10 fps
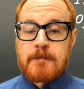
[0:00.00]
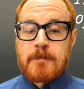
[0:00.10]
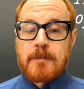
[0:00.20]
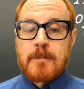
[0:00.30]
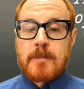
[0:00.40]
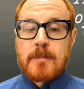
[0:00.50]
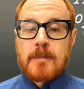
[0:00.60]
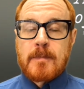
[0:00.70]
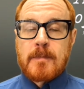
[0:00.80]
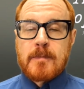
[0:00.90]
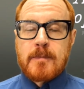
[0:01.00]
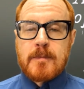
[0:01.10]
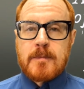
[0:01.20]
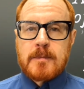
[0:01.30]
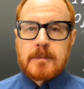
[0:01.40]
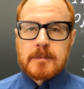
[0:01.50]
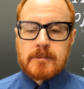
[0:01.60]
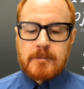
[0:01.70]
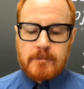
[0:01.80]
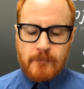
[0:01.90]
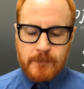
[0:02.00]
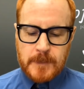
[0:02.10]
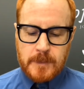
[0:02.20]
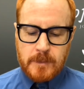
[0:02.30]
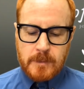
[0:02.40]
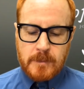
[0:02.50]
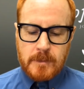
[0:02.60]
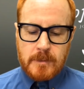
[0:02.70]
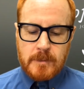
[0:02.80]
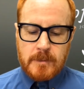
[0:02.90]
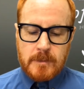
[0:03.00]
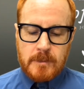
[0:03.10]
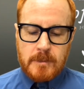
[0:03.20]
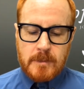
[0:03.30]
Nobody speaks.